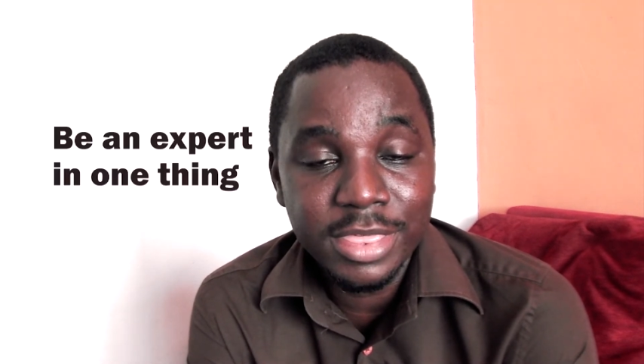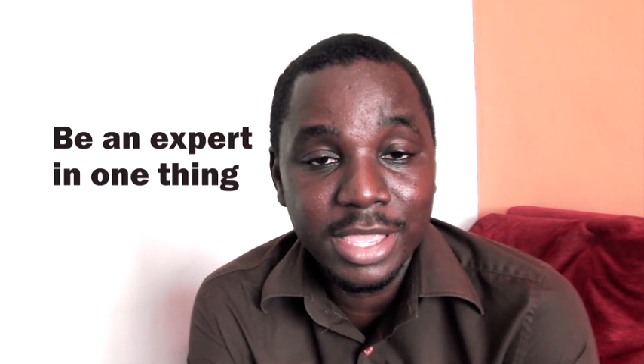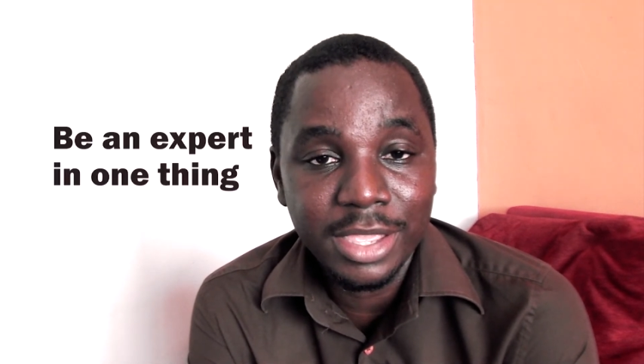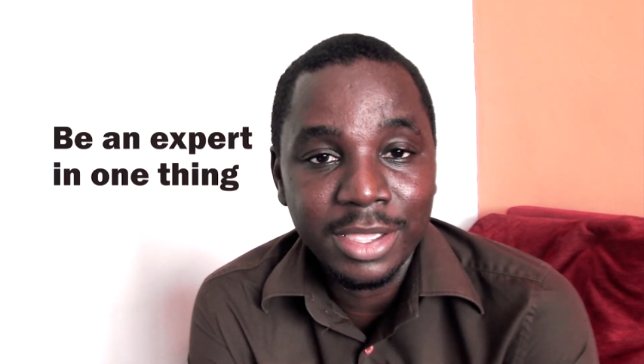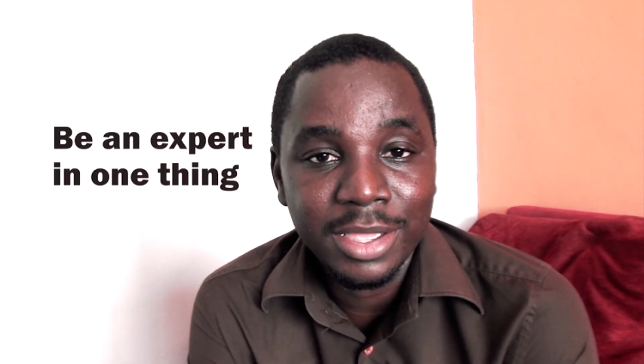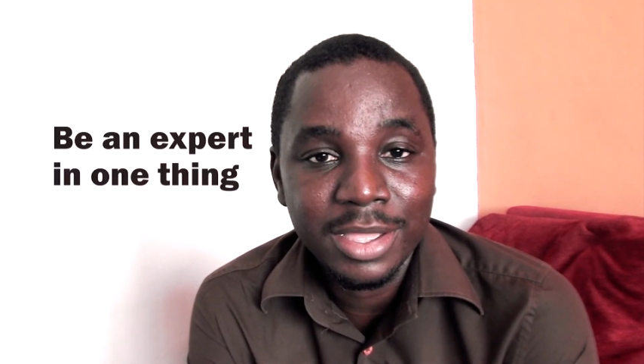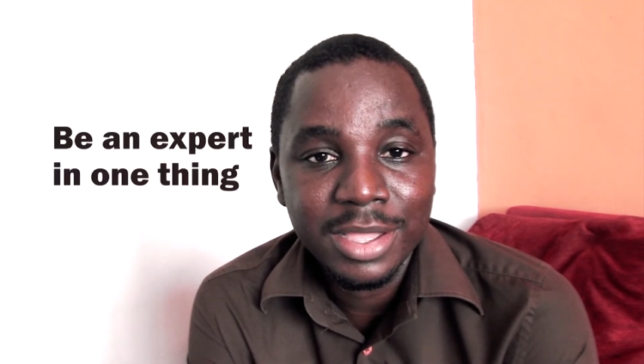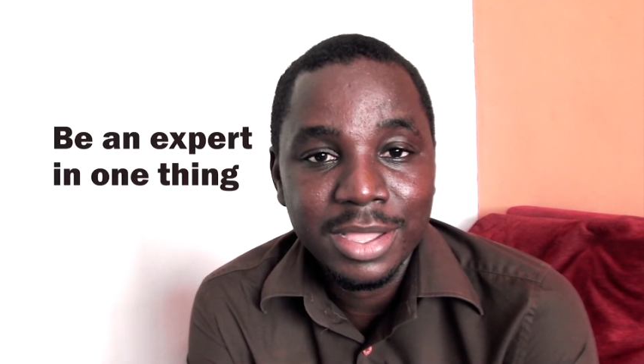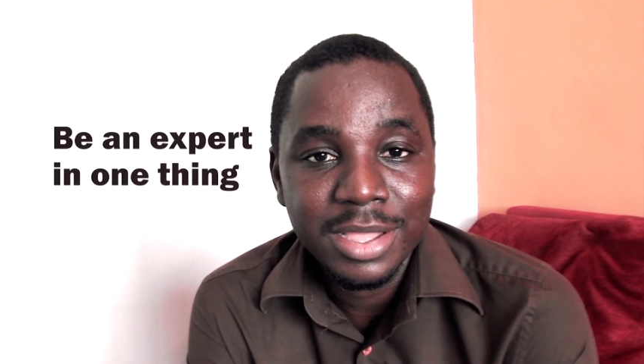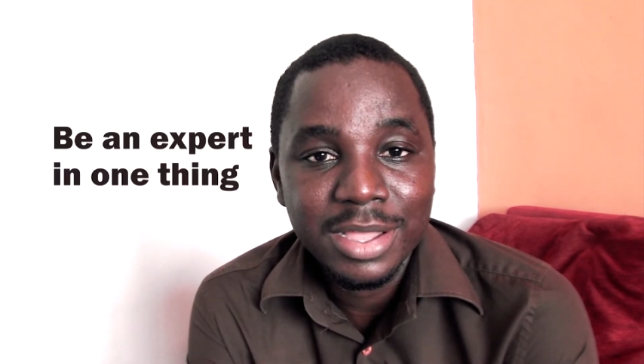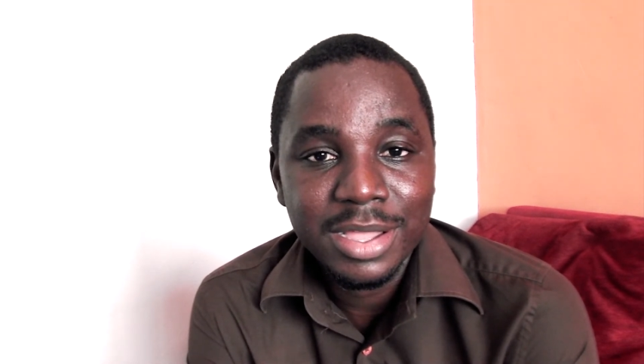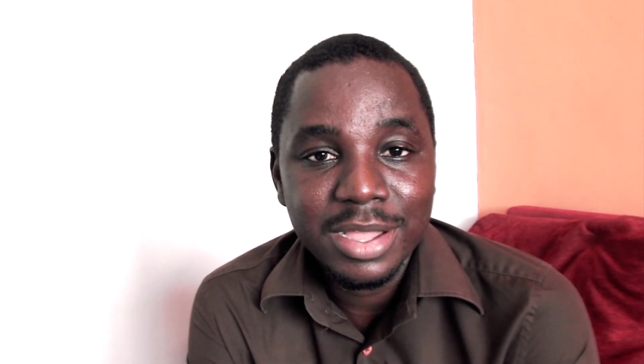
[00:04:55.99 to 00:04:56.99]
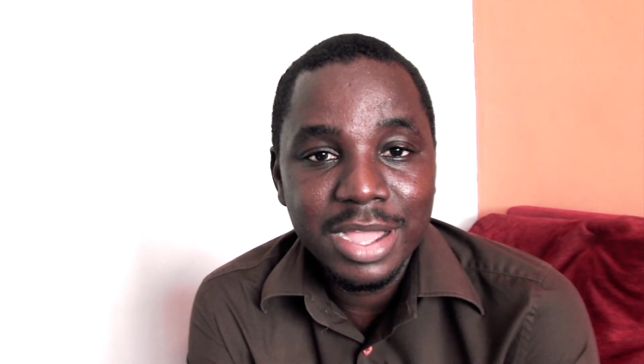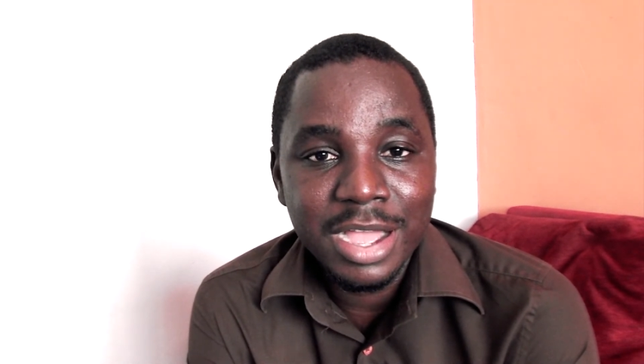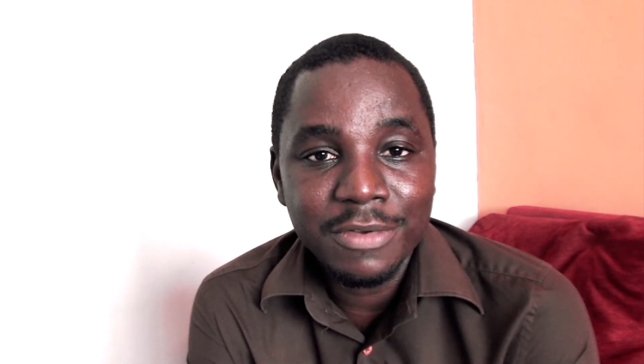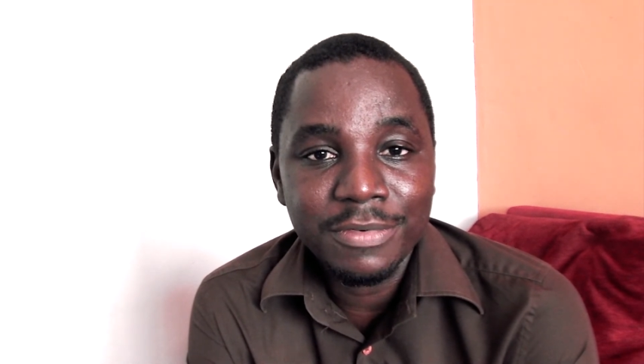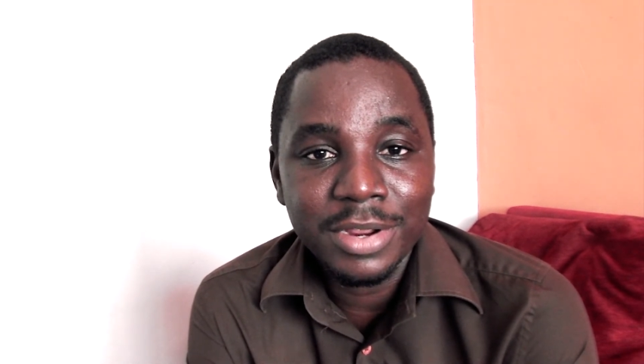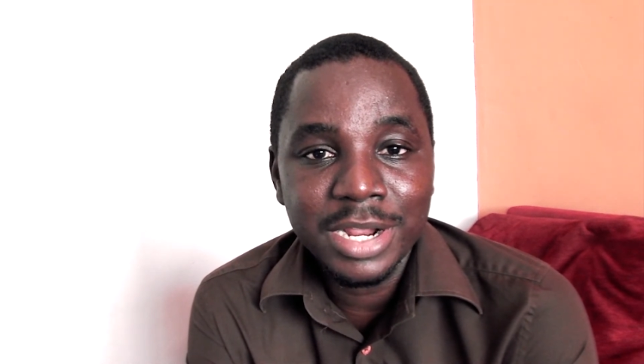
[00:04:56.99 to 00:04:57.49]
thing,
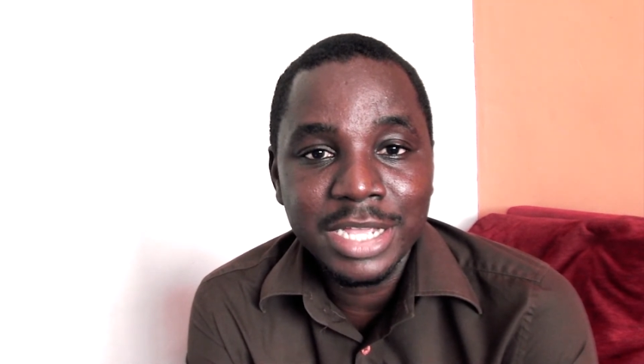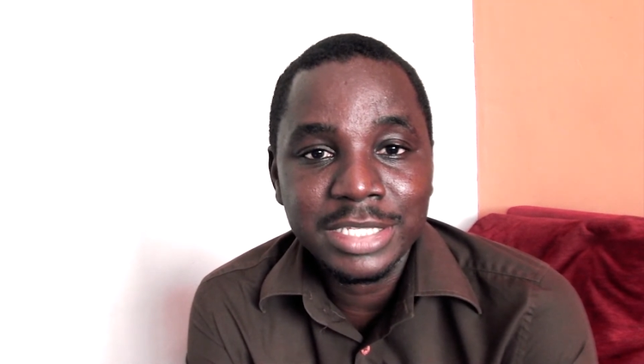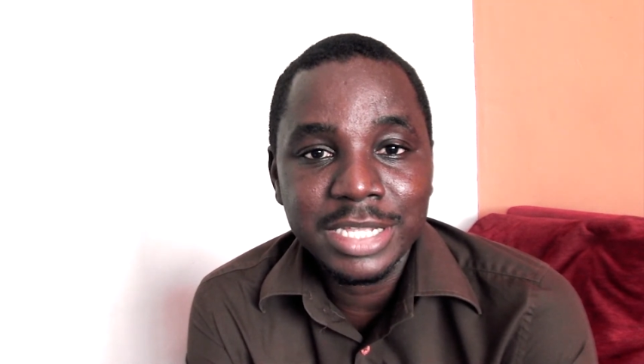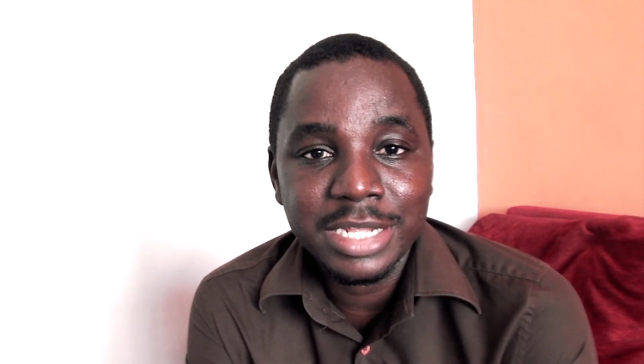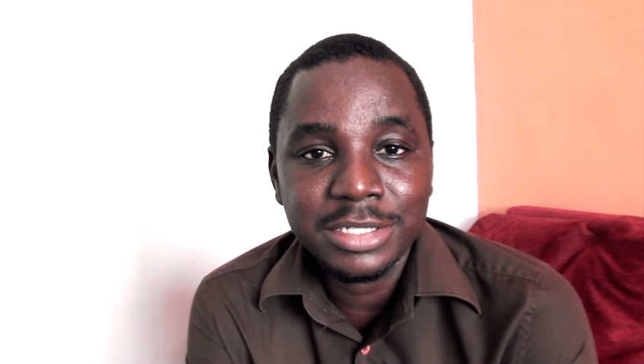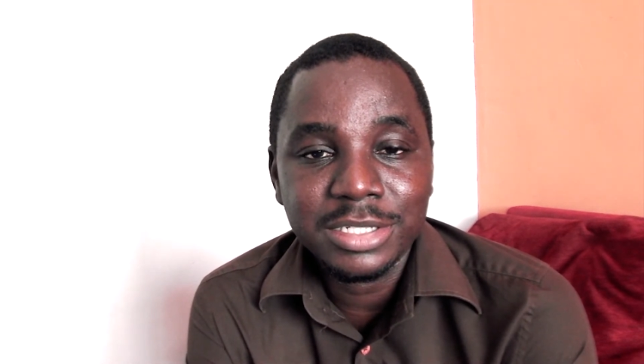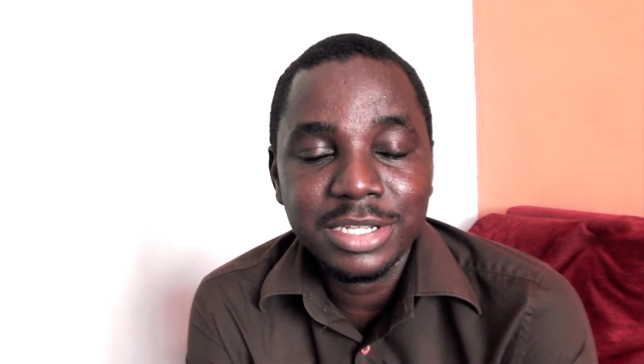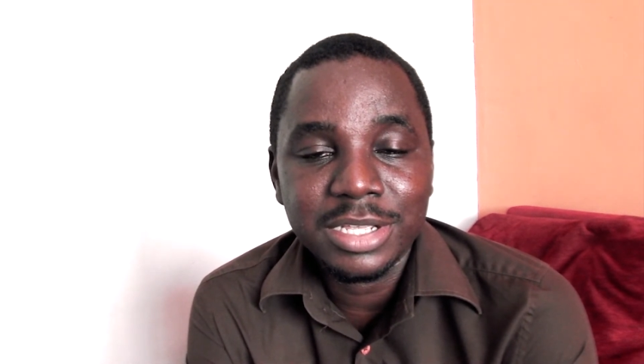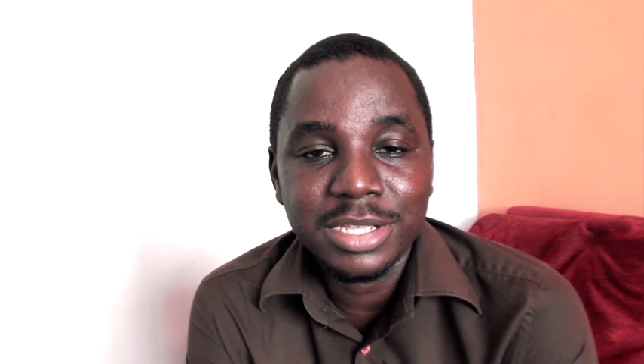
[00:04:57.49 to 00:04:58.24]
I've realized that